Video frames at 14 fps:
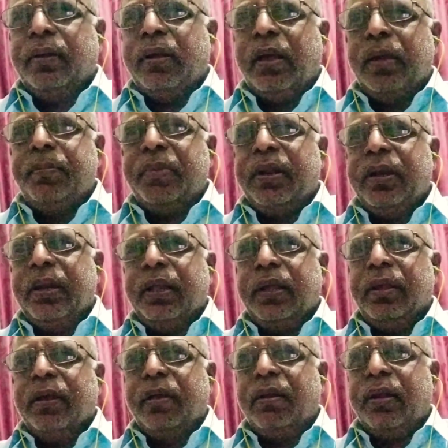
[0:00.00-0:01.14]
I am
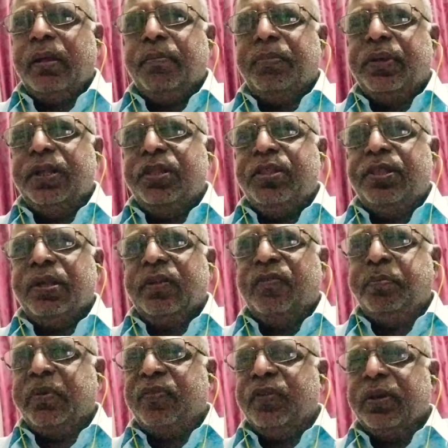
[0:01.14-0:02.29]
learning or I am teaching.
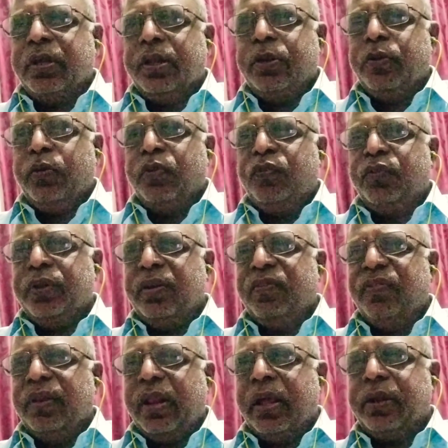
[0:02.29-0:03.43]
This is continuous
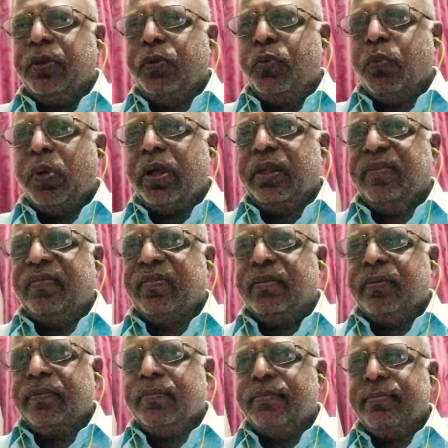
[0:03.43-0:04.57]
tense in active voice.